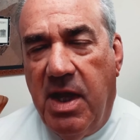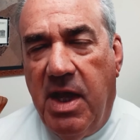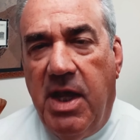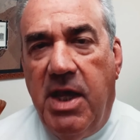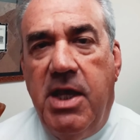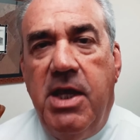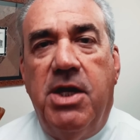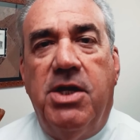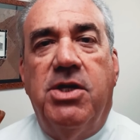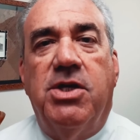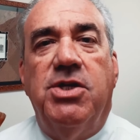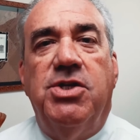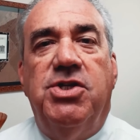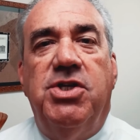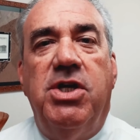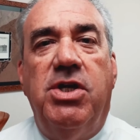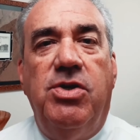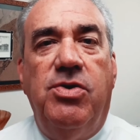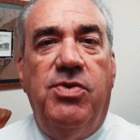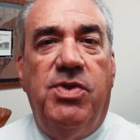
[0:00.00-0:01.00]
He had
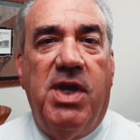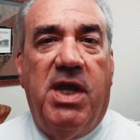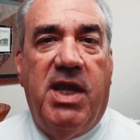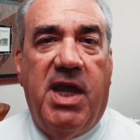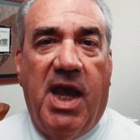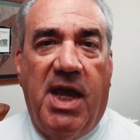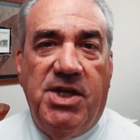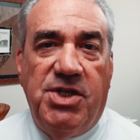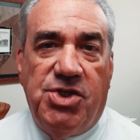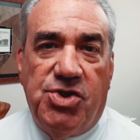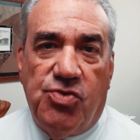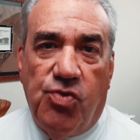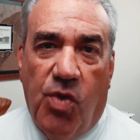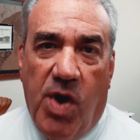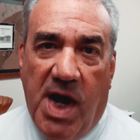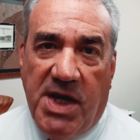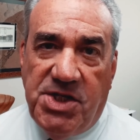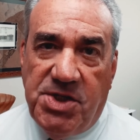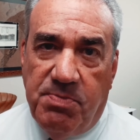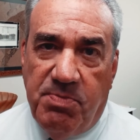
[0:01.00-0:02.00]
continued the case
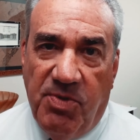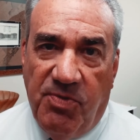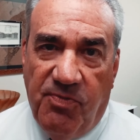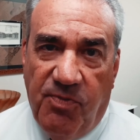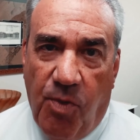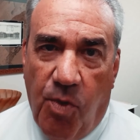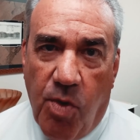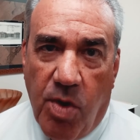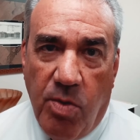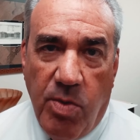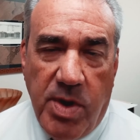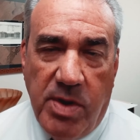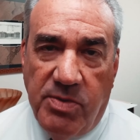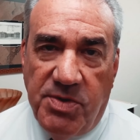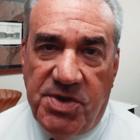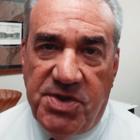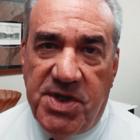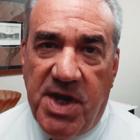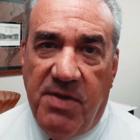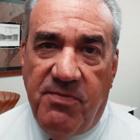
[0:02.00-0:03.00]
twice before when it
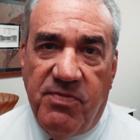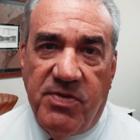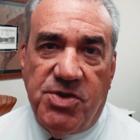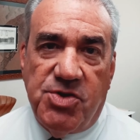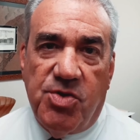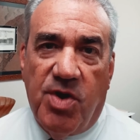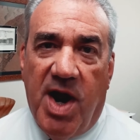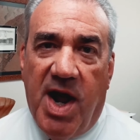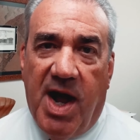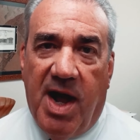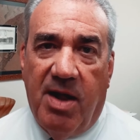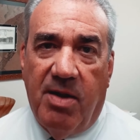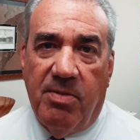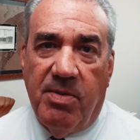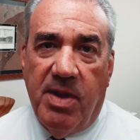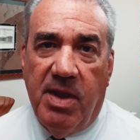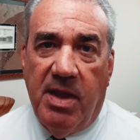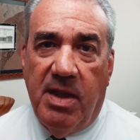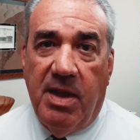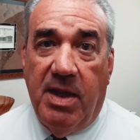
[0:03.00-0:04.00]
was set for trial,
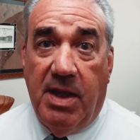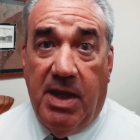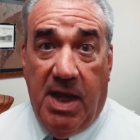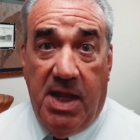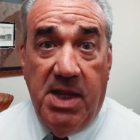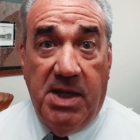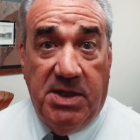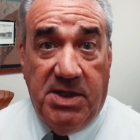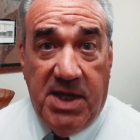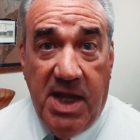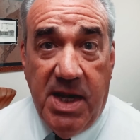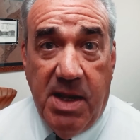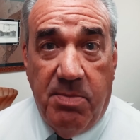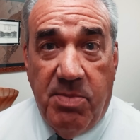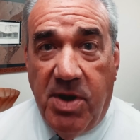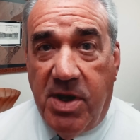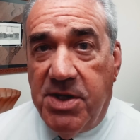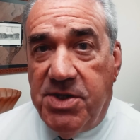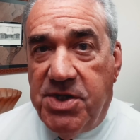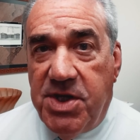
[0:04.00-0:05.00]
and he did it
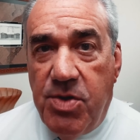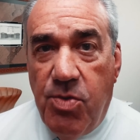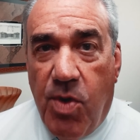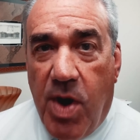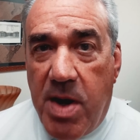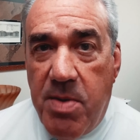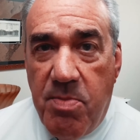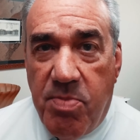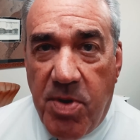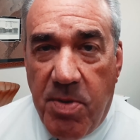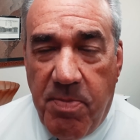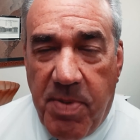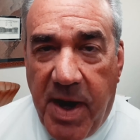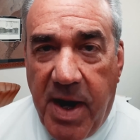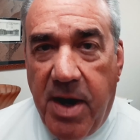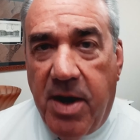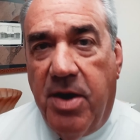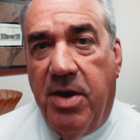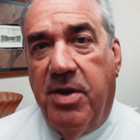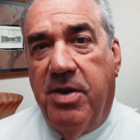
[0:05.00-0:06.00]
because he wasn't
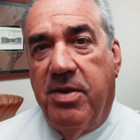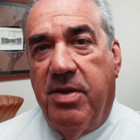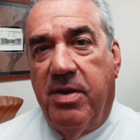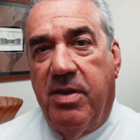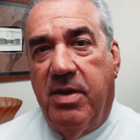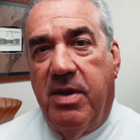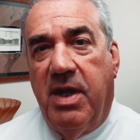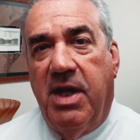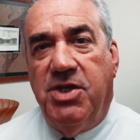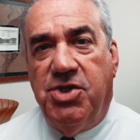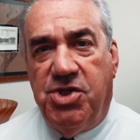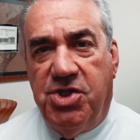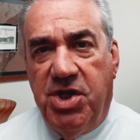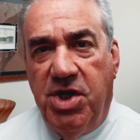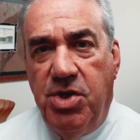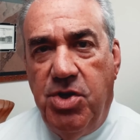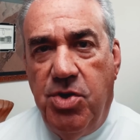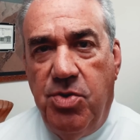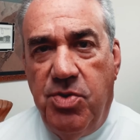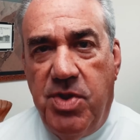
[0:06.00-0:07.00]
prepared. And
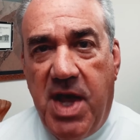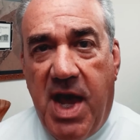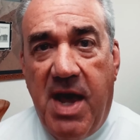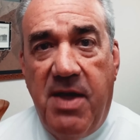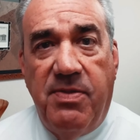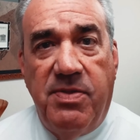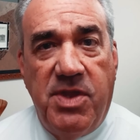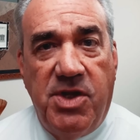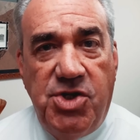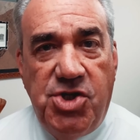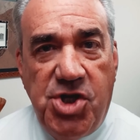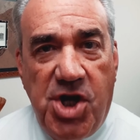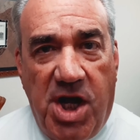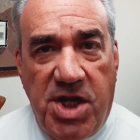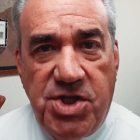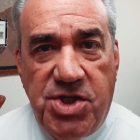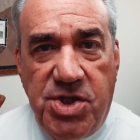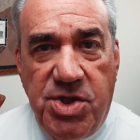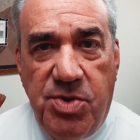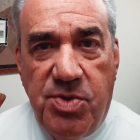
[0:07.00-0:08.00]
she knew that, and the
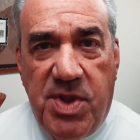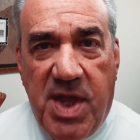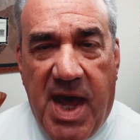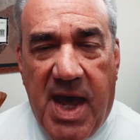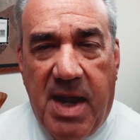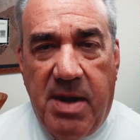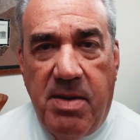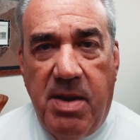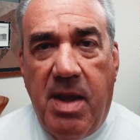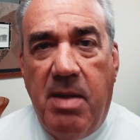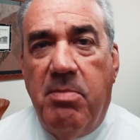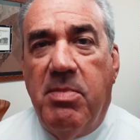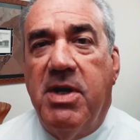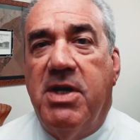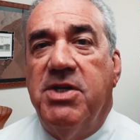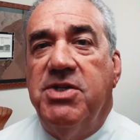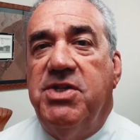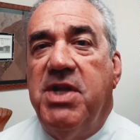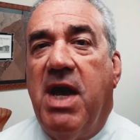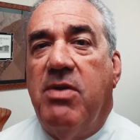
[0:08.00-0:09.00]
judge knew that,
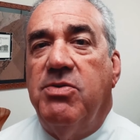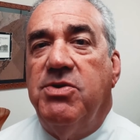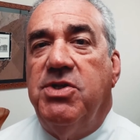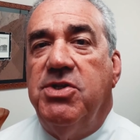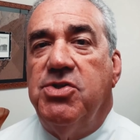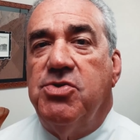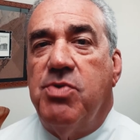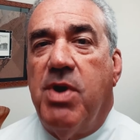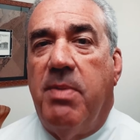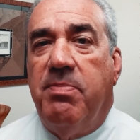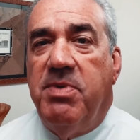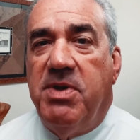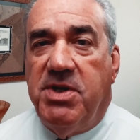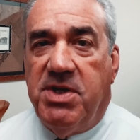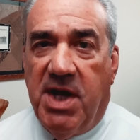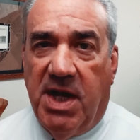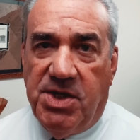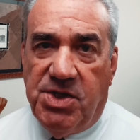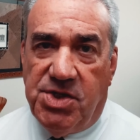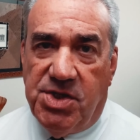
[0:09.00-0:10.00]
because that was his
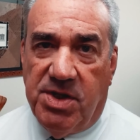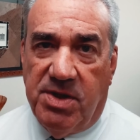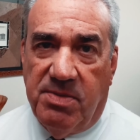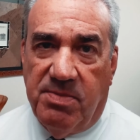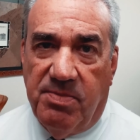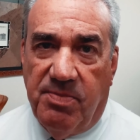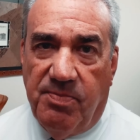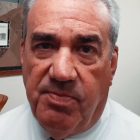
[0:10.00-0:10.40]
reputation.